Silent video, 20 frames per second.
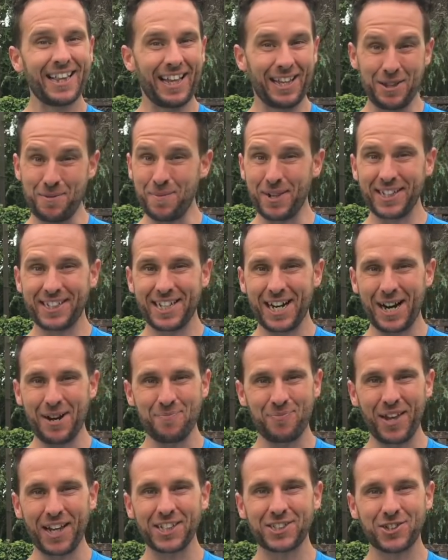In the meantime,
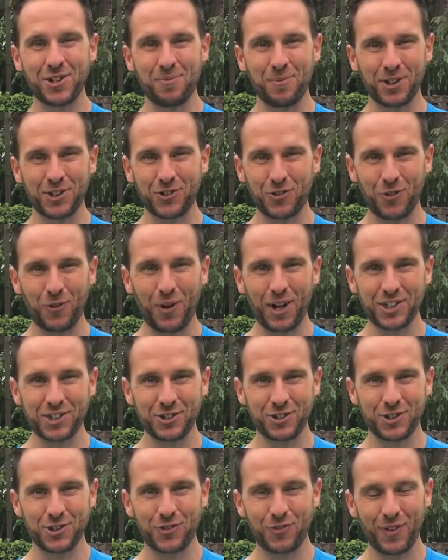thanks so much for
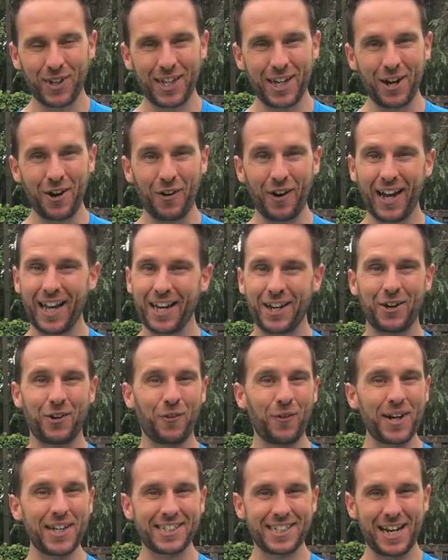watching this video. I had a
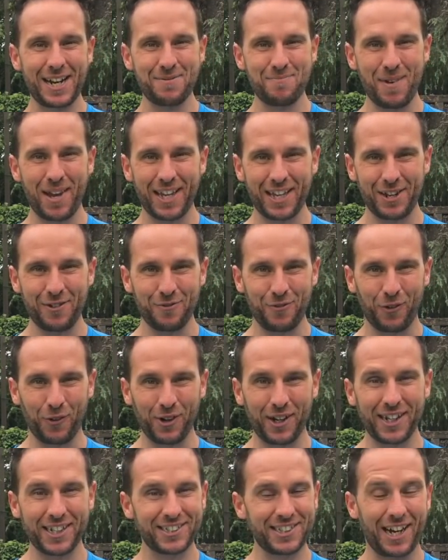great time making it
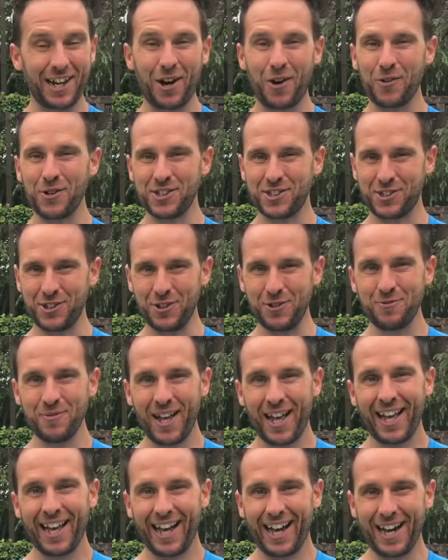for you, as I always do.
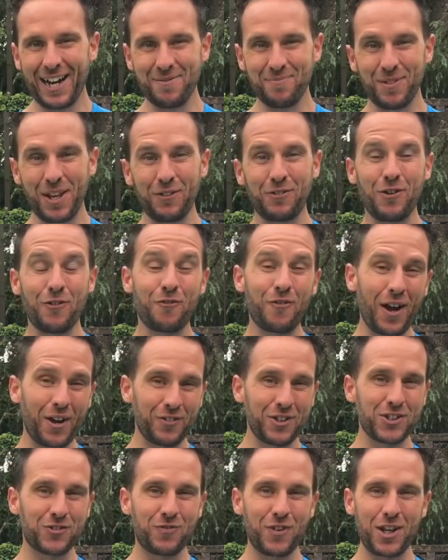If you
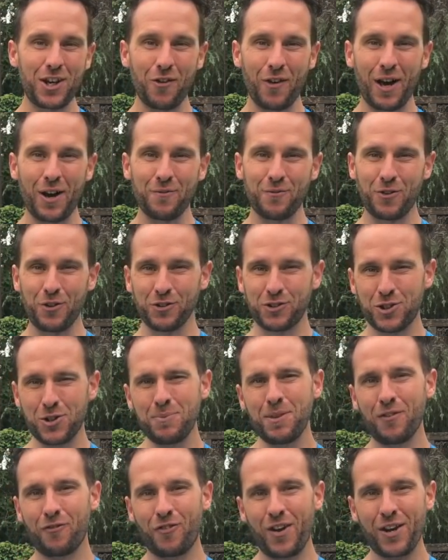found this video helpful, do
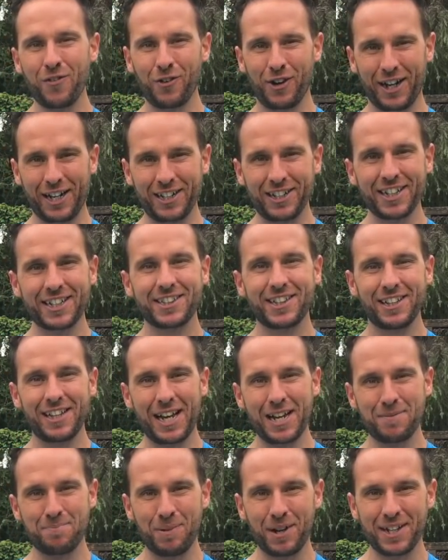me a favor and click the
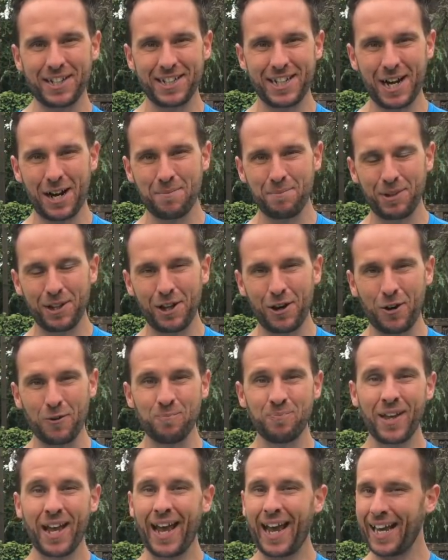like button down below,
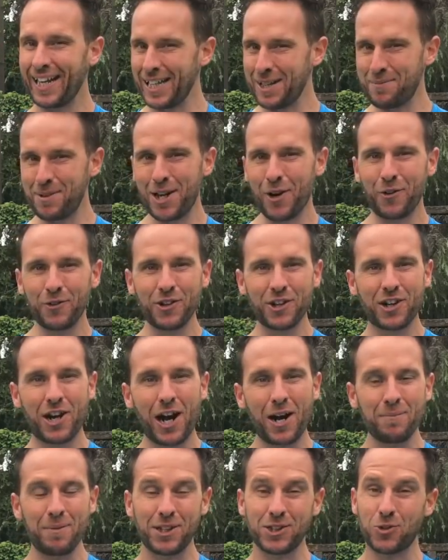and let me know in the
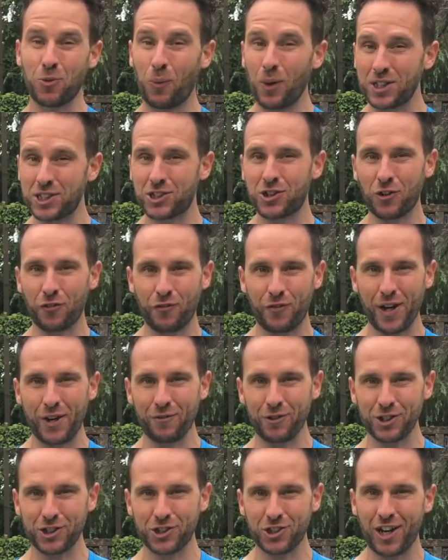comments what's your
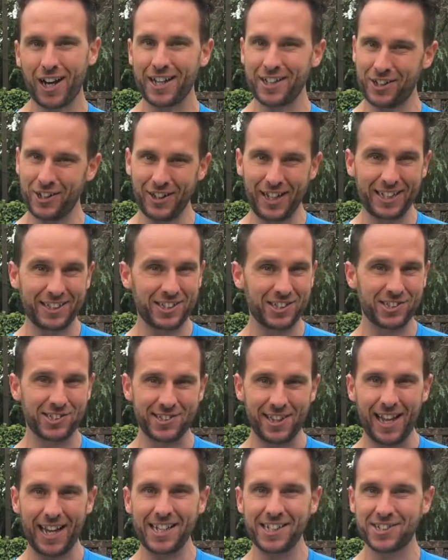favorite shot. You like the
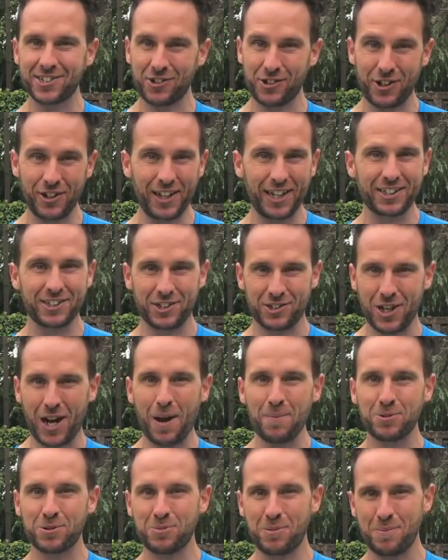slice or you like the
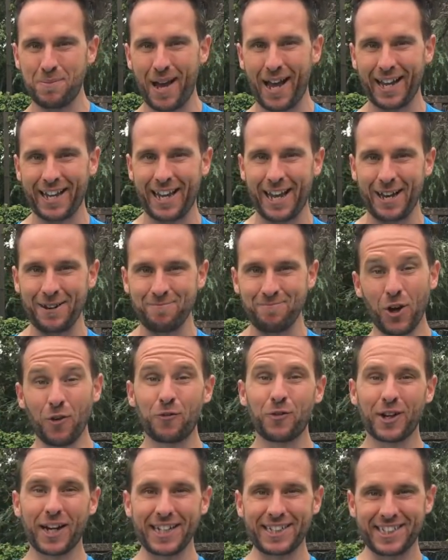topspin backhand?
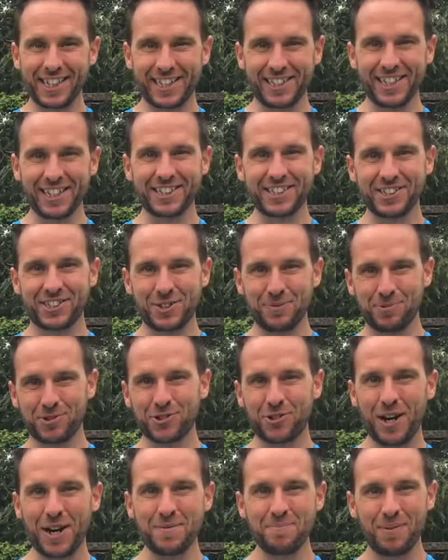Don't forget to click the
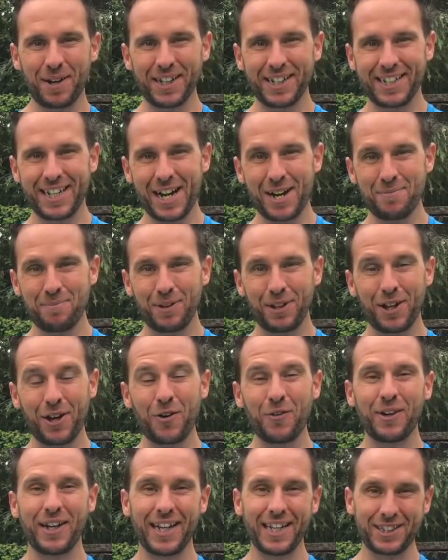subscribe button down
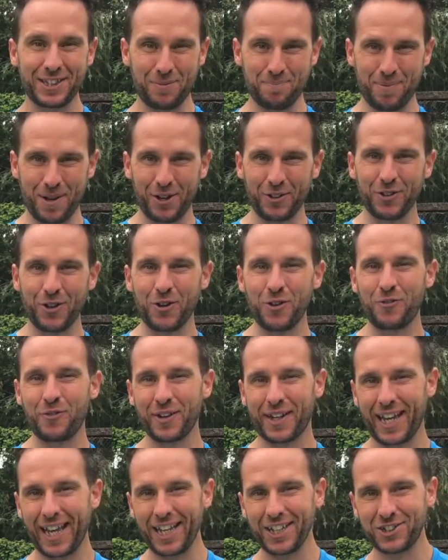below and hit the bell
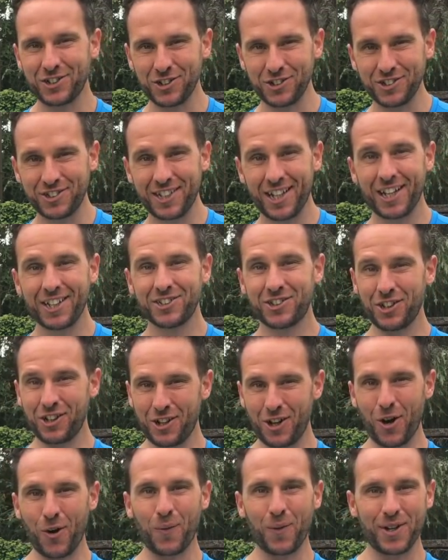notifications so
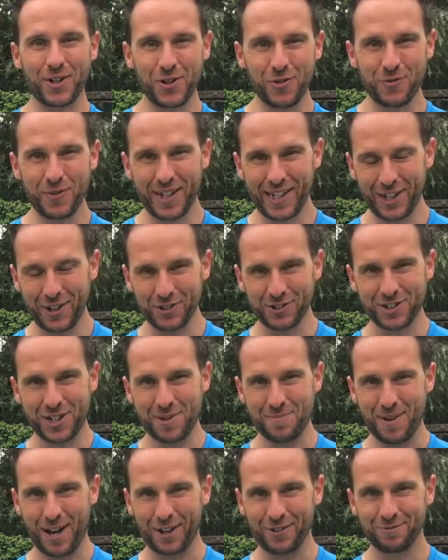you know when new videos
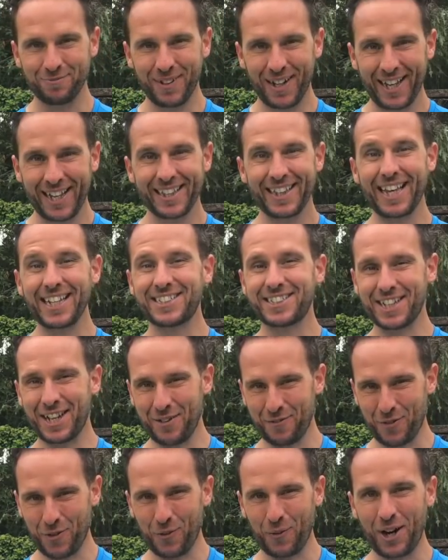come out. Thanks
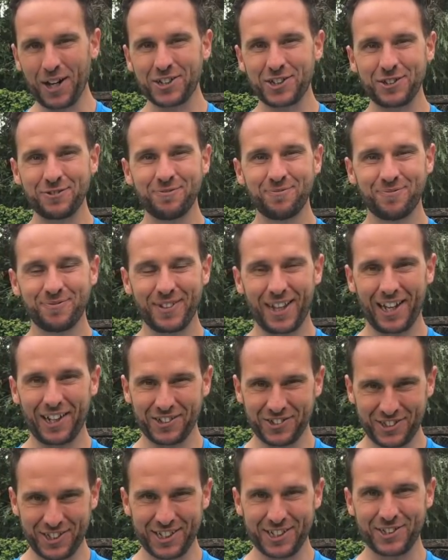again for watching, and
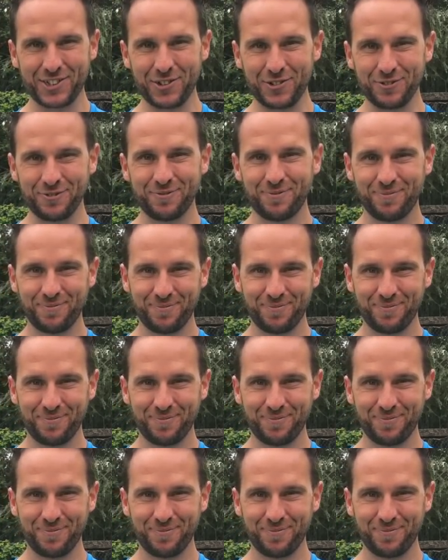I'll see you soon.